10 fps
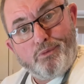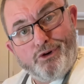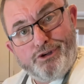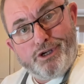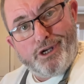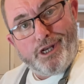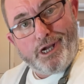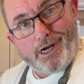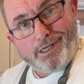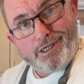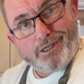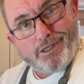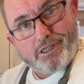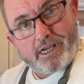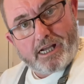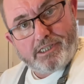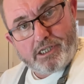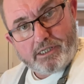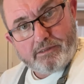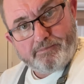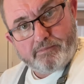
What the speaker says: want the onions catching.